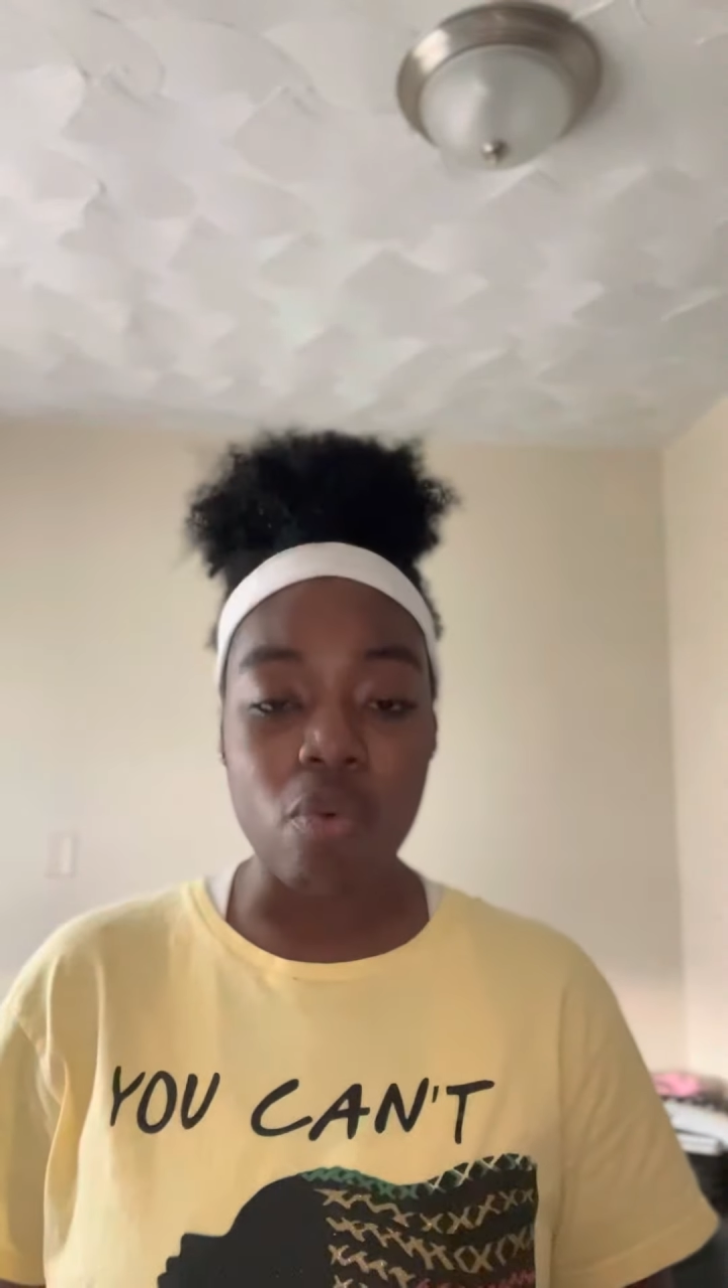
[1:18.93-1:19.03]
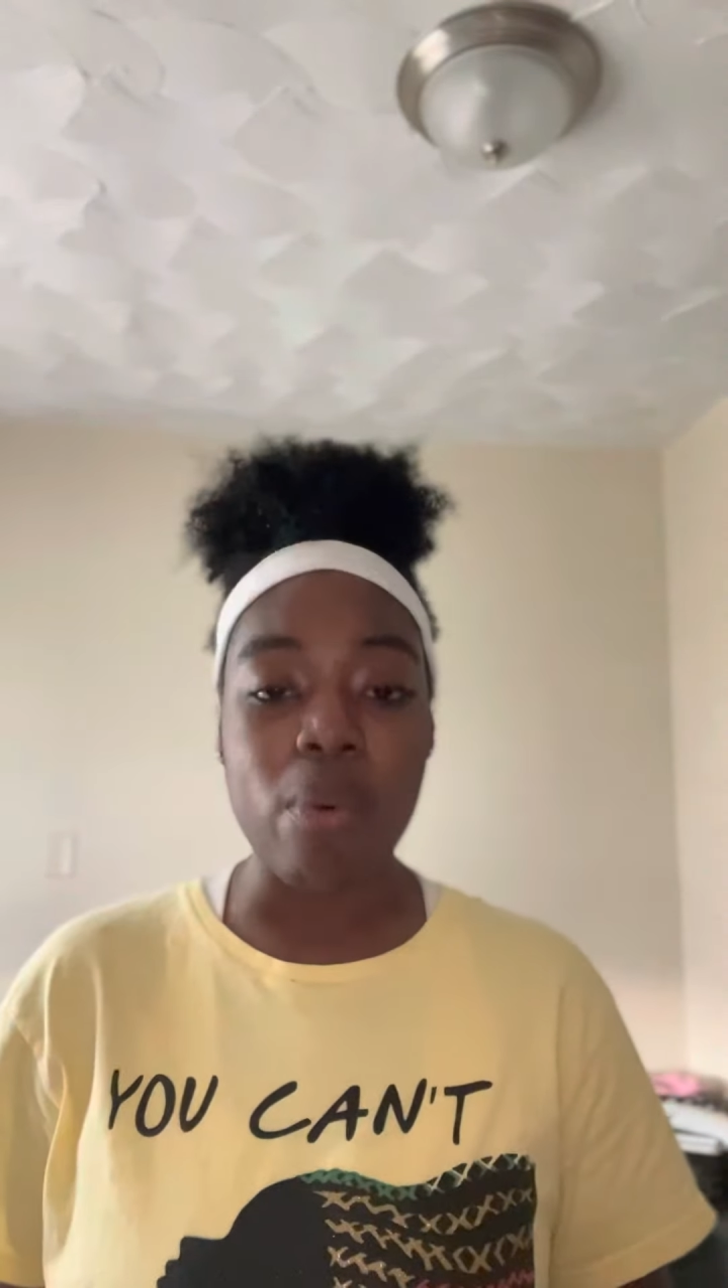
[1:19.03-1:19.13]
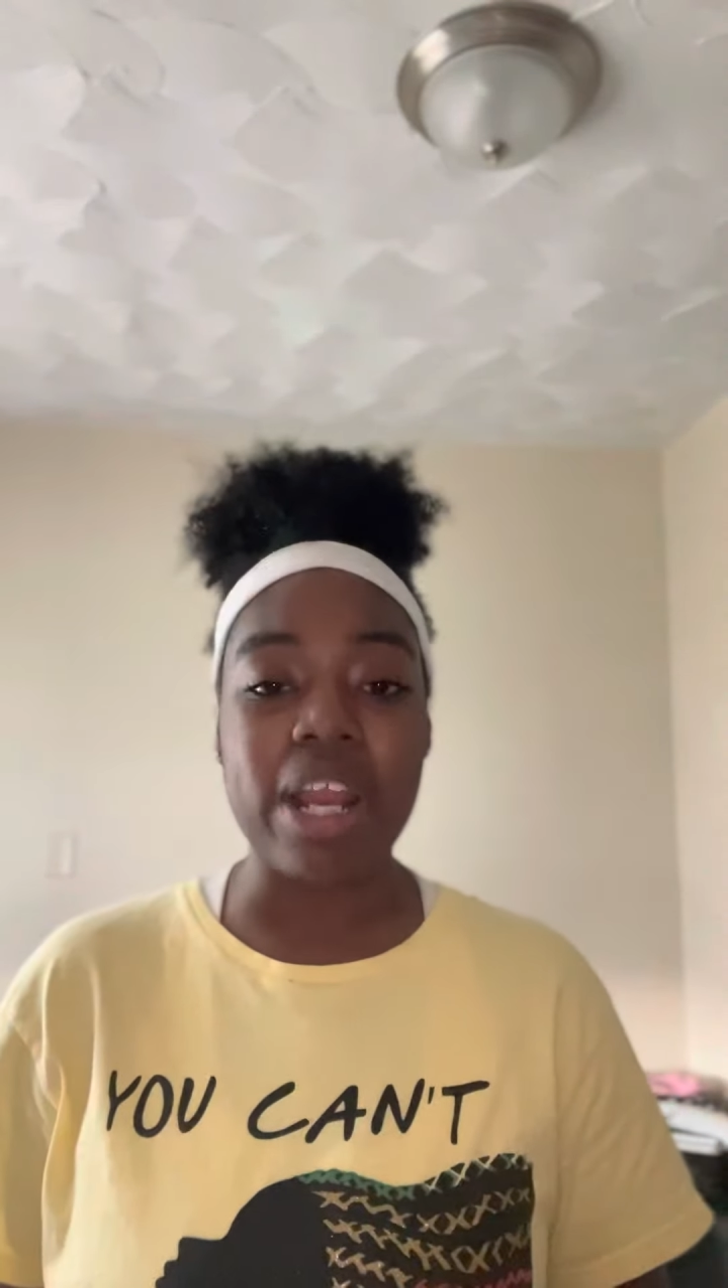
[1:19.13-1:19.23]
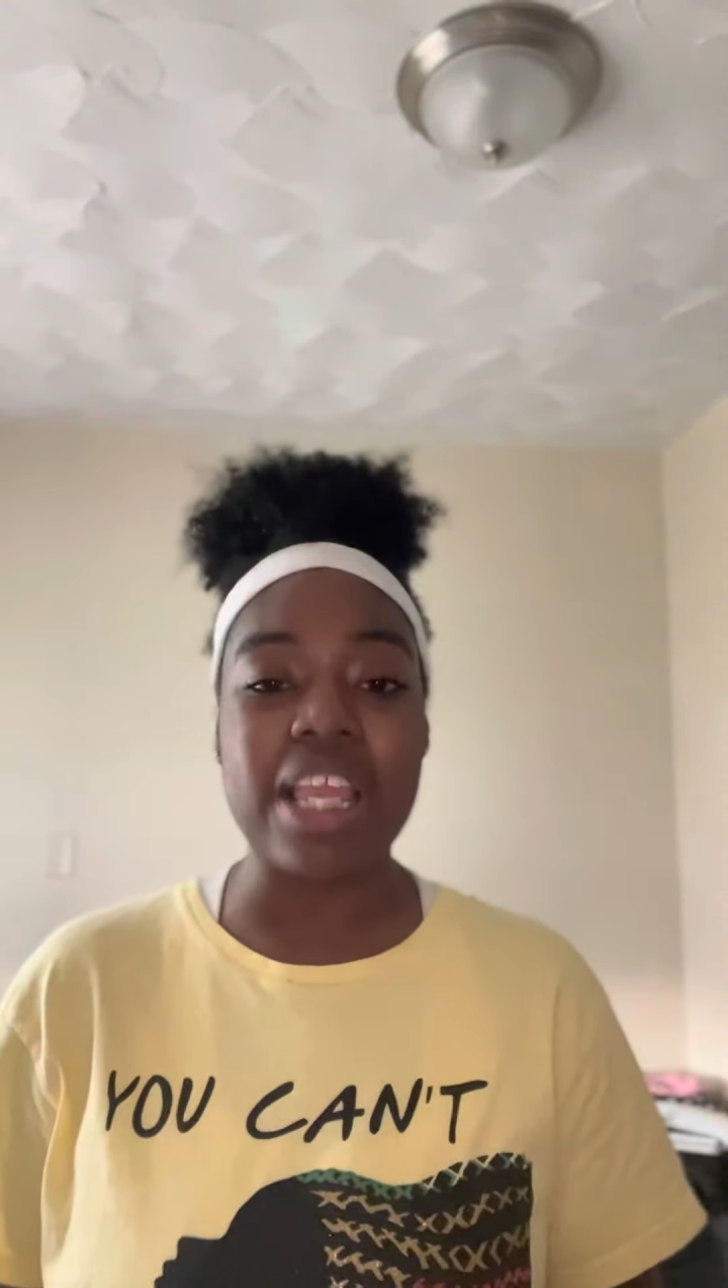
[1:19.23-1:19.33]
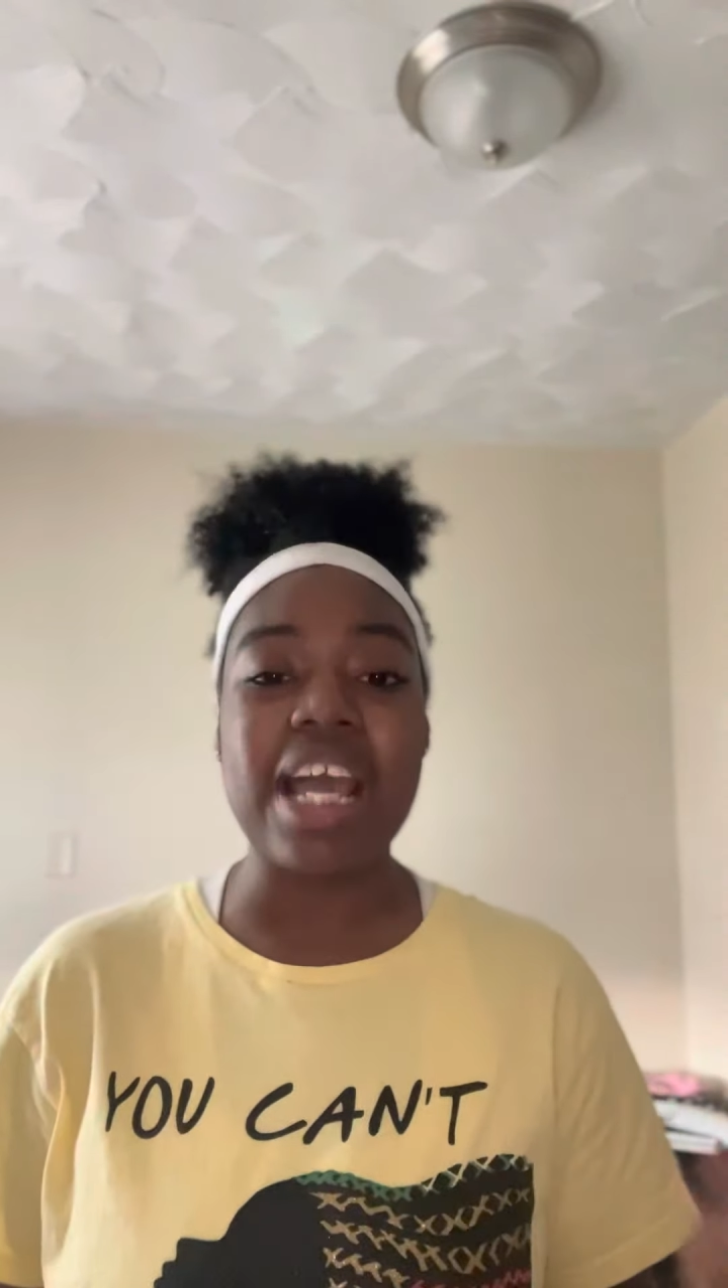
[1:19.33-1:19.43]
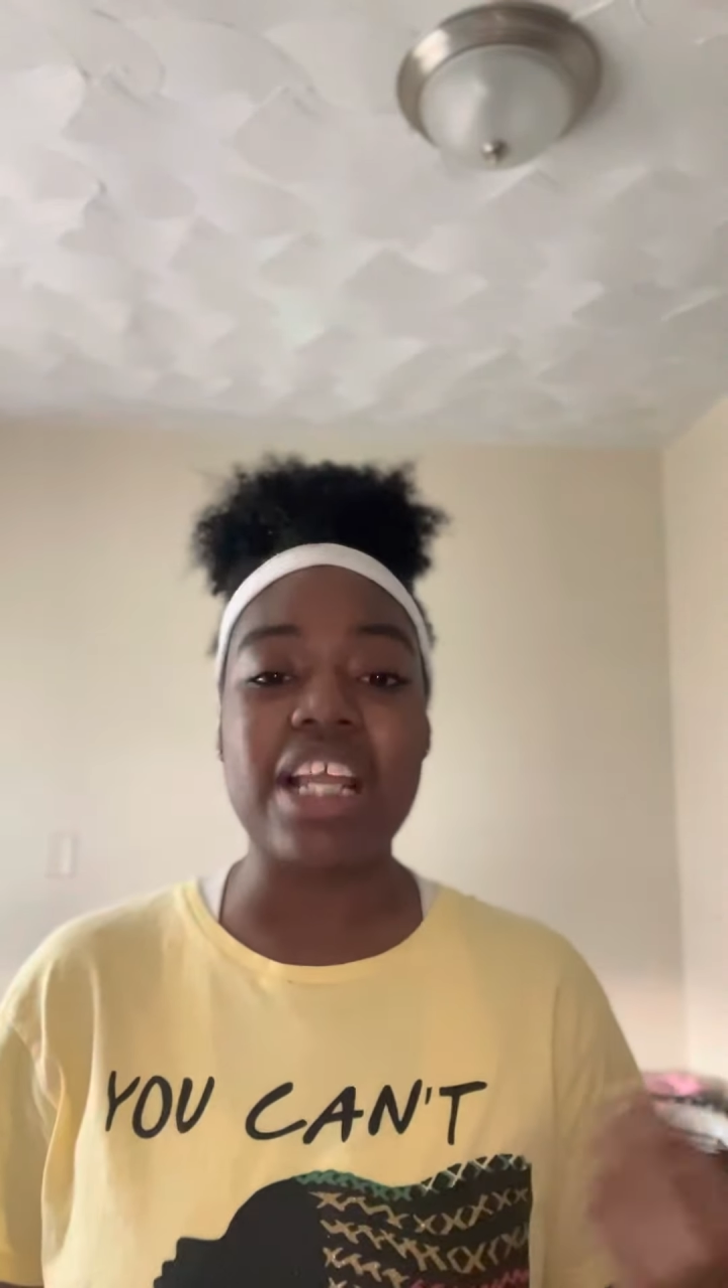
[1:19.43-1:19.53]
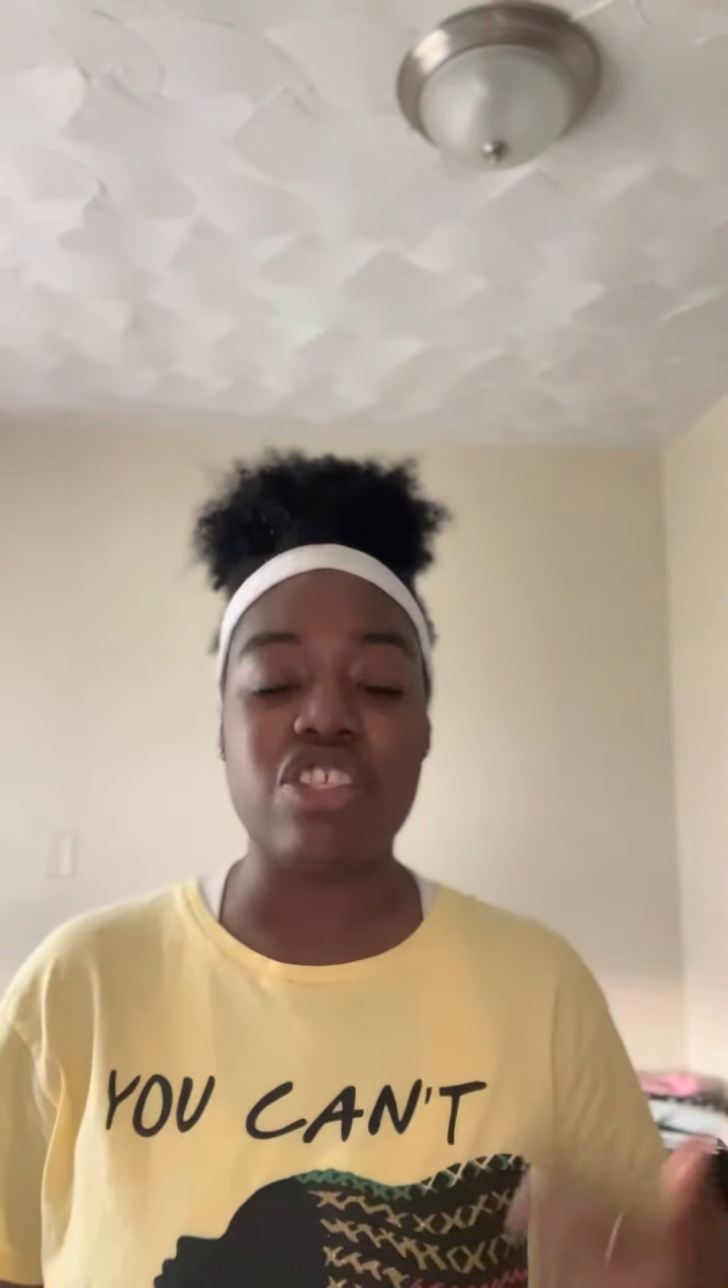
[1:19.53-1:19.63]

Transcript: where he got